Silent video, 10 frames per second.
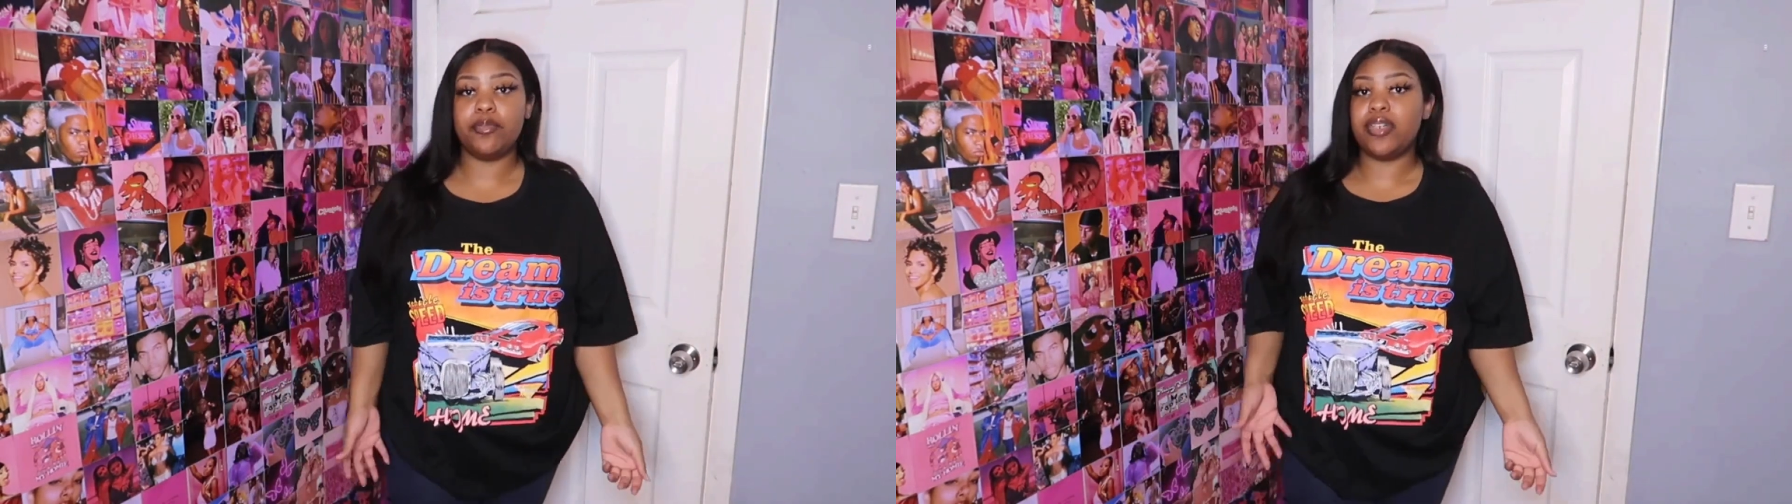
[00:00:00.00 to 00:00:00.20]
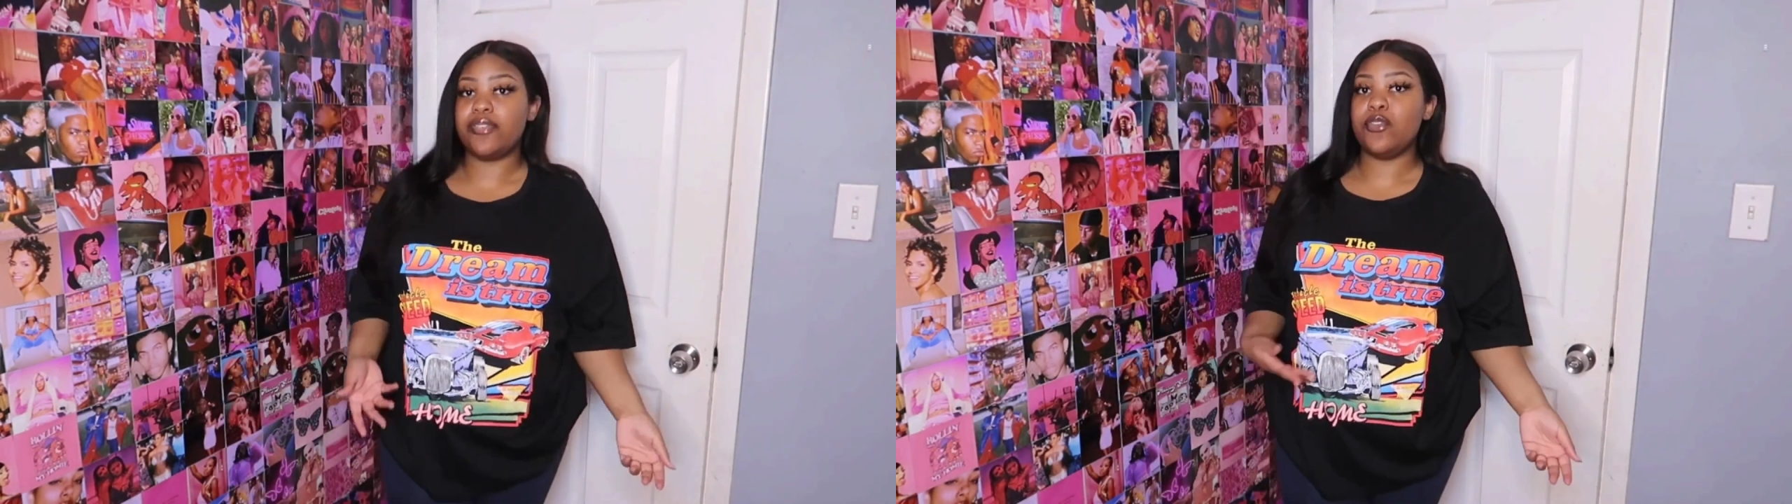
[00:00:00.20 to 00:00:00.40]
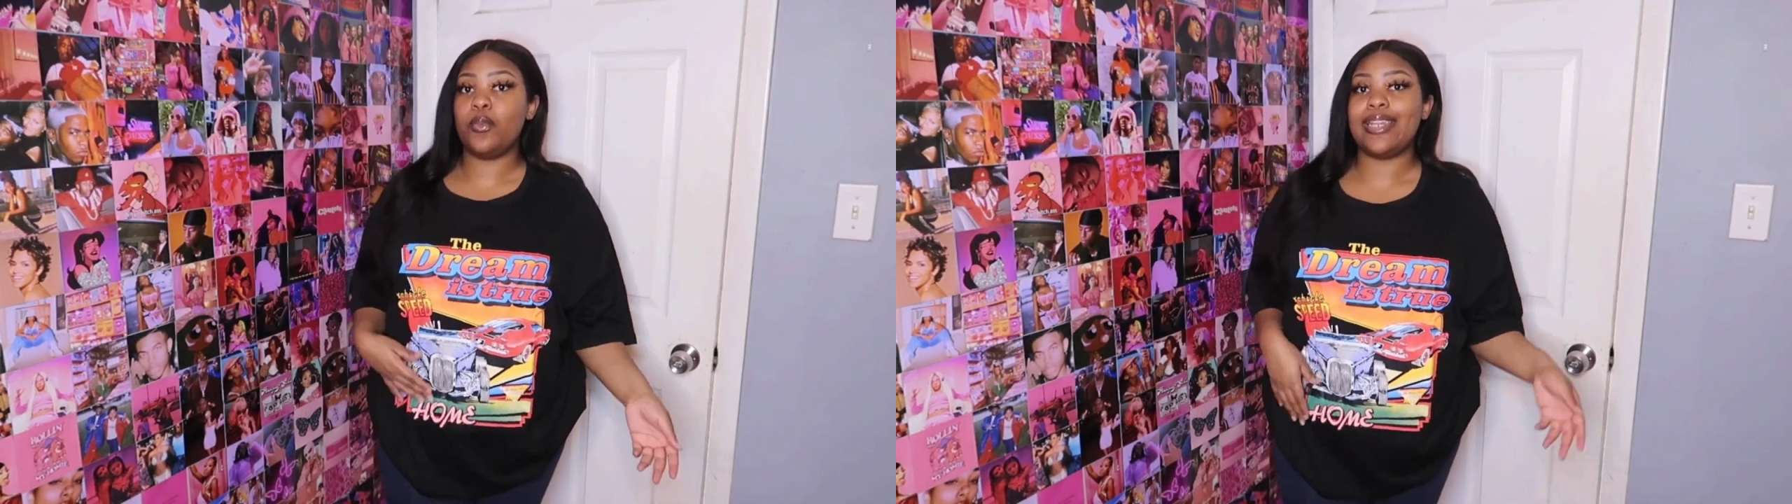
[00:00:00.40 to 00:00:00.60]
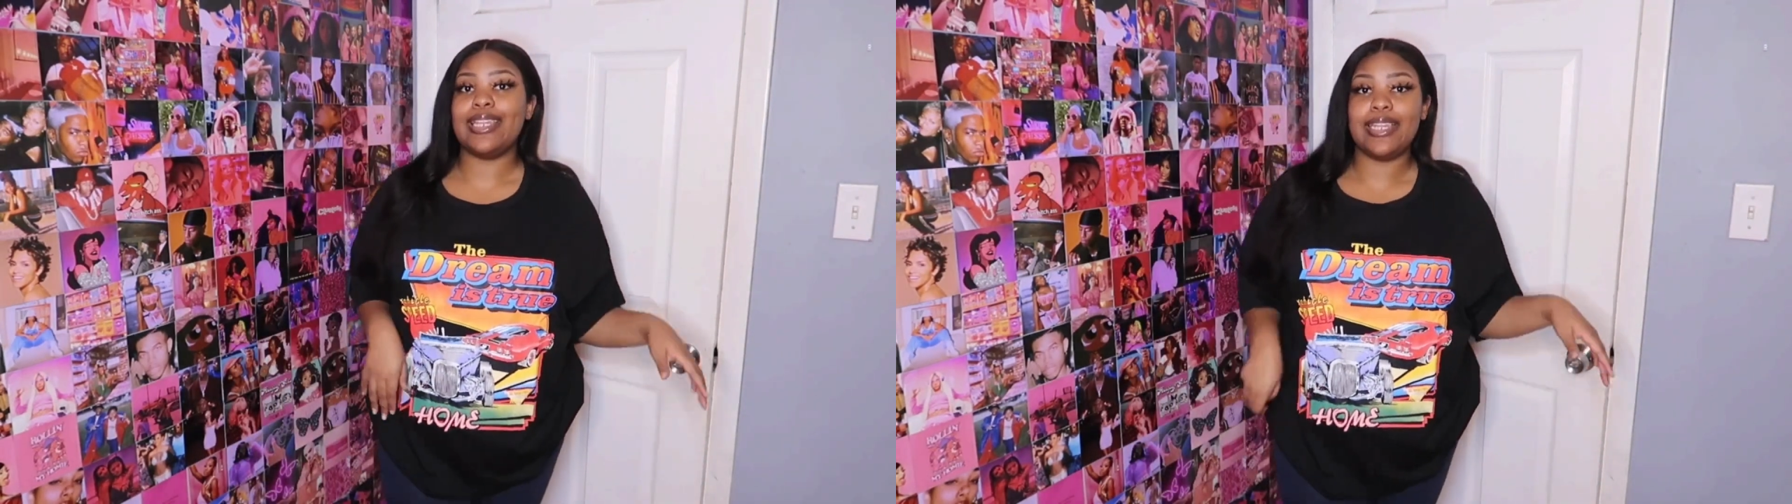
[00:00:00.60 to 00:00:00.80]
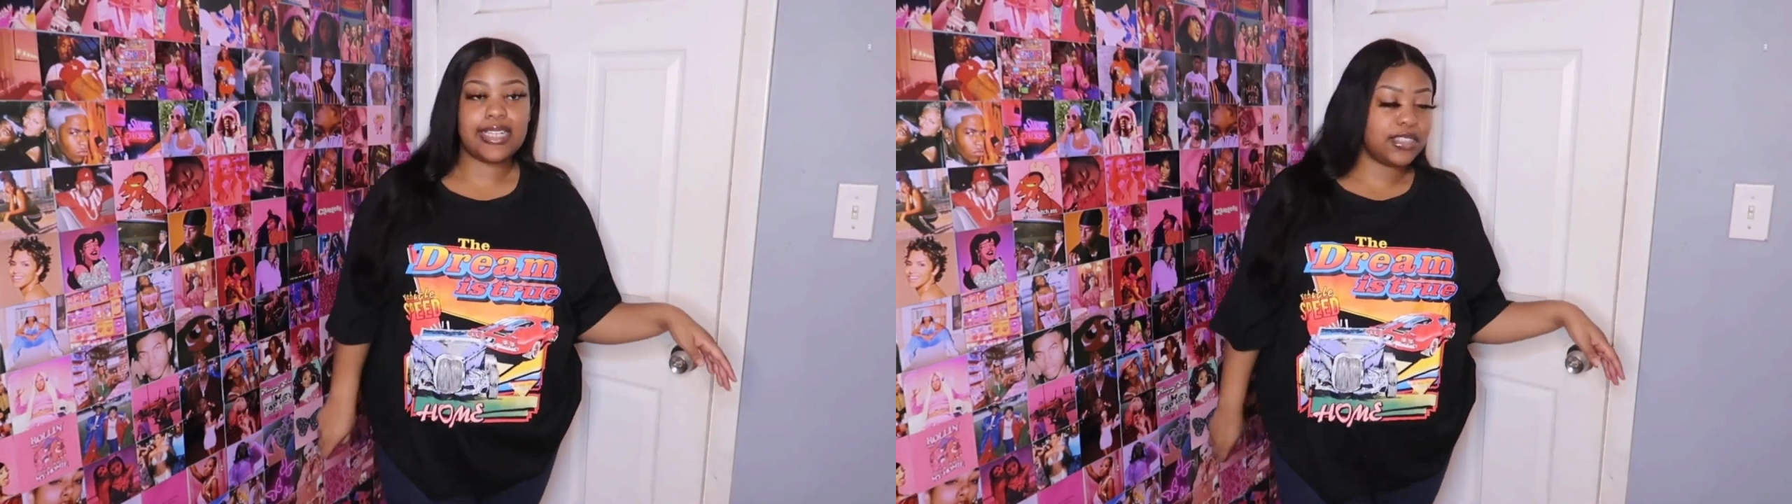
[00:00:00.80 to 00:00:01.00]
but if you want
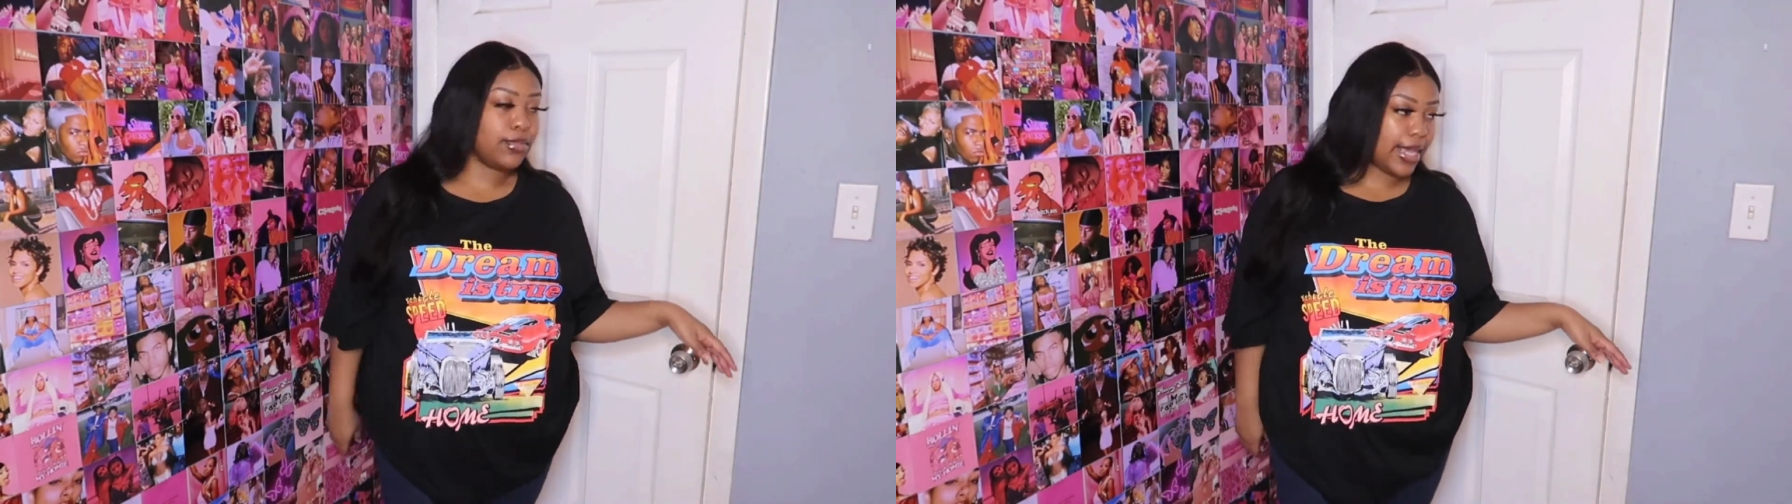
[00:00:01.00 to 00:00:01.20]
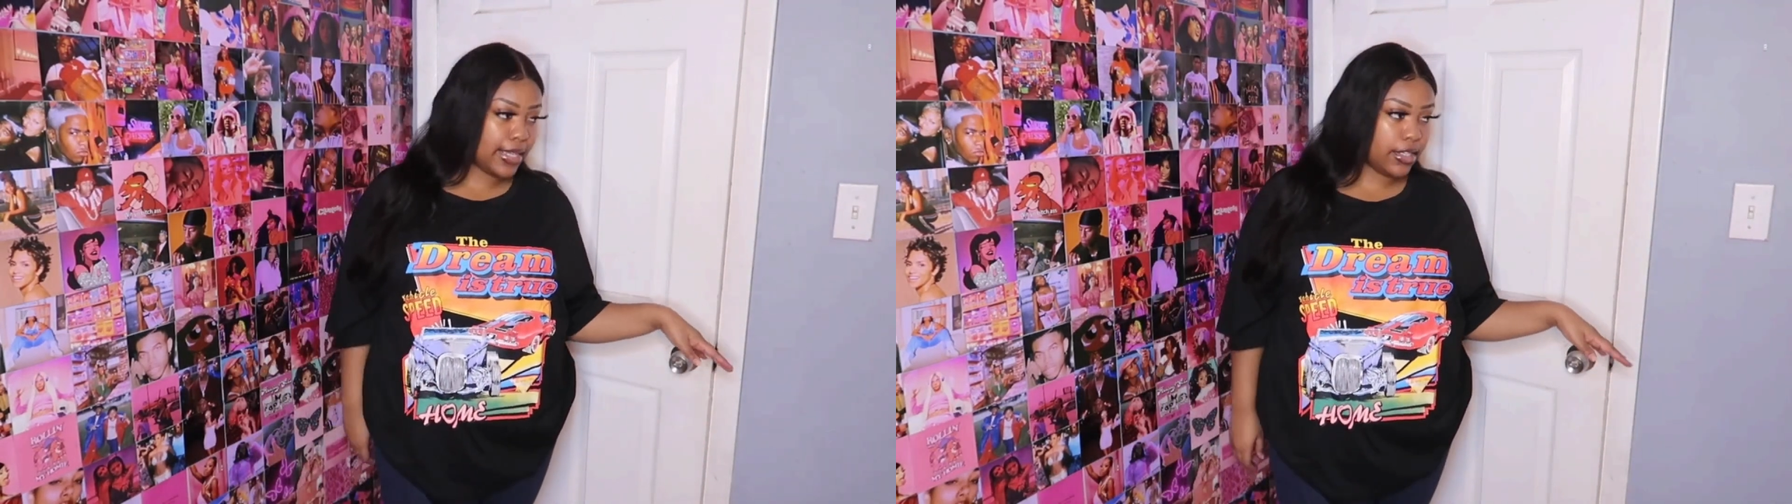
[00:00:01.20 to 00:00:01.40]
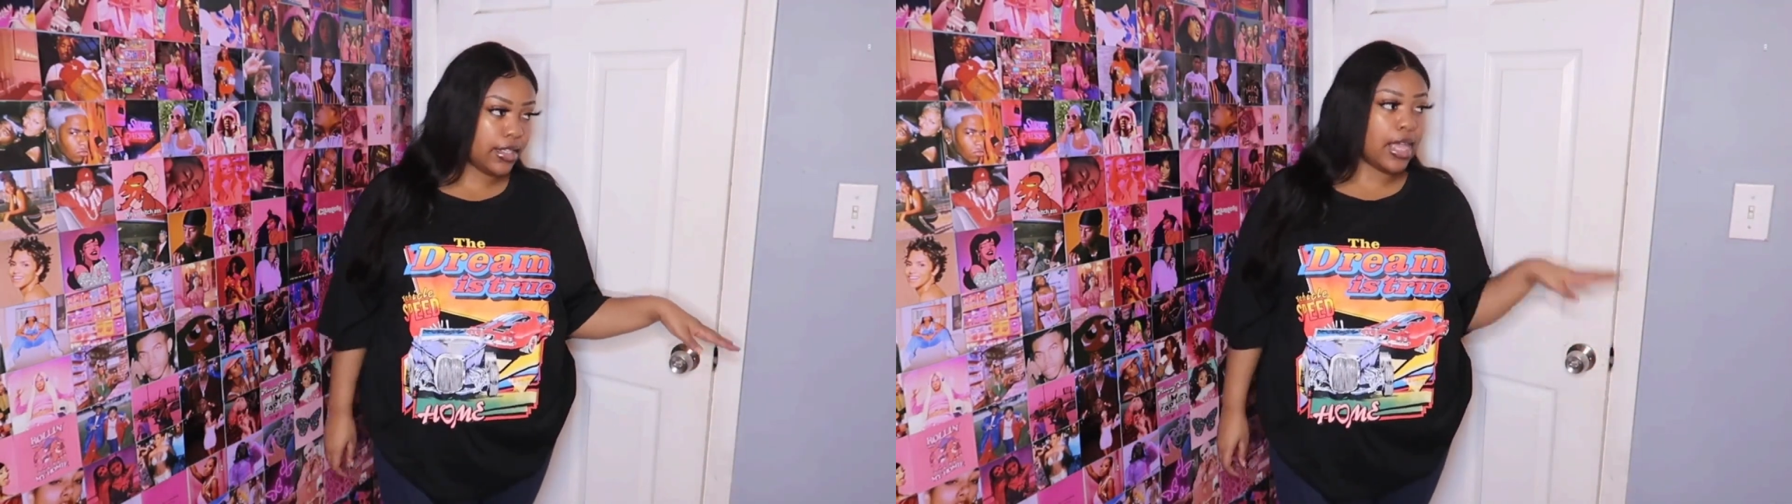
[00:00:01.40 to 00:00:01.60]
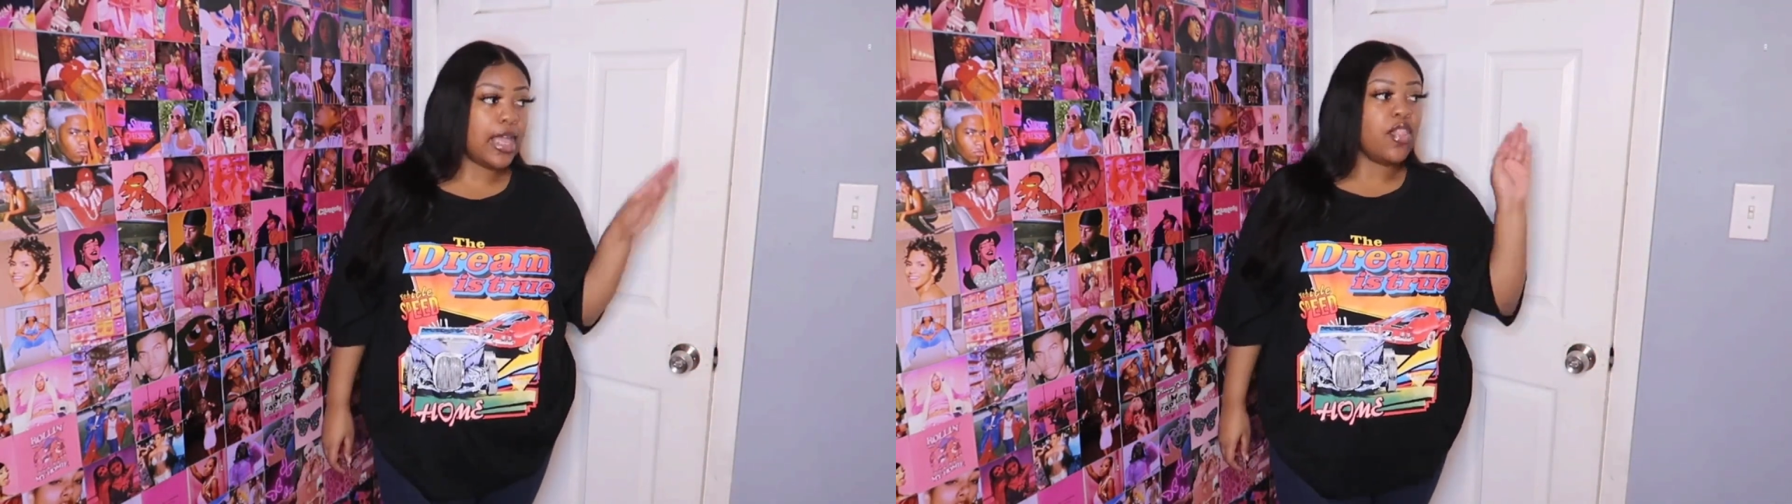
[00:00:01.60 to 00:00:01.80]
it less baggy,